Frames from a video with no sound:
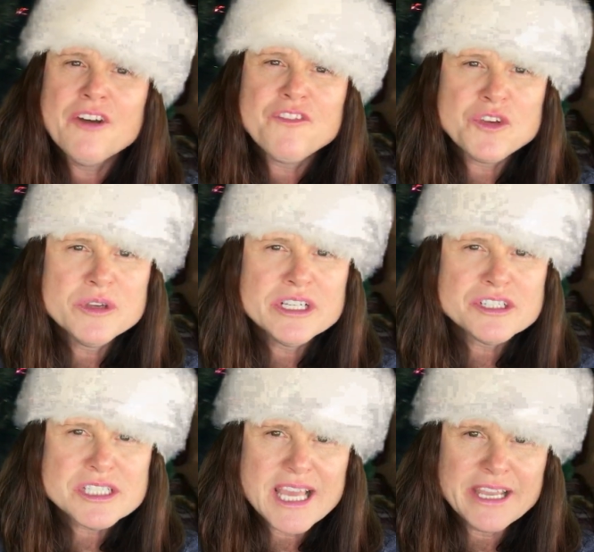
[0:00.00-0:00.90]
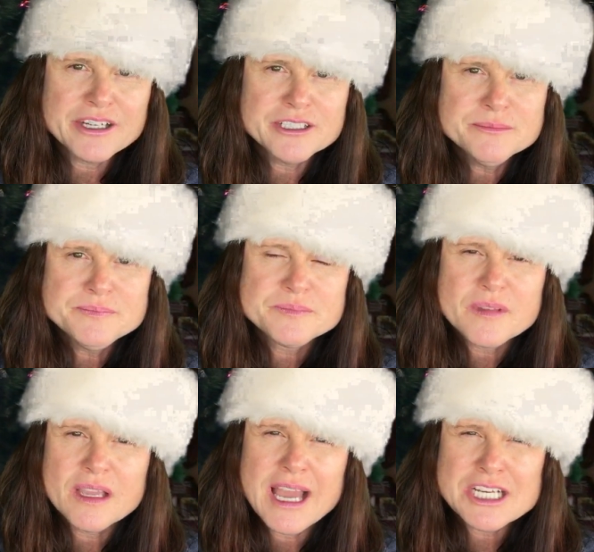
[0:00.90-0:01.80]
A few years later,
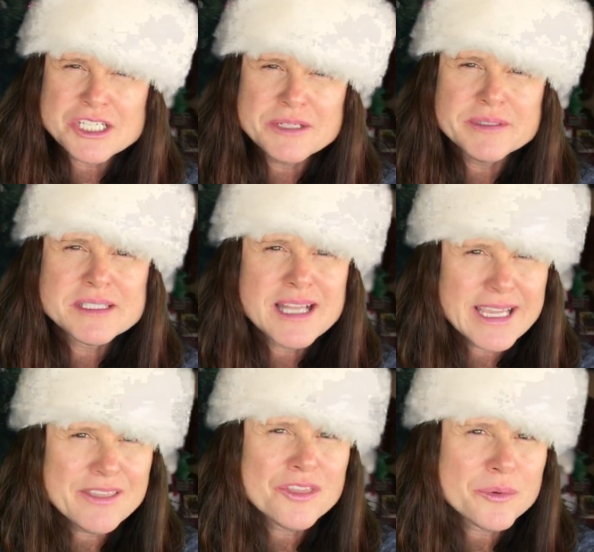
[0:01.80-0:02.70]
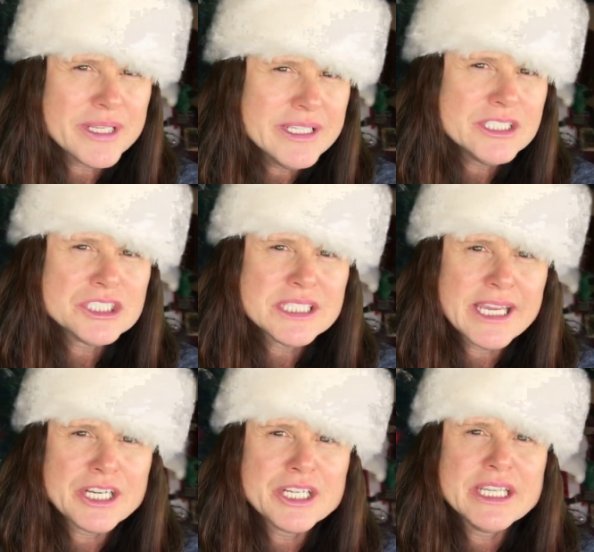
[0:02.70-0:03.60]
actually it was like 3 years later,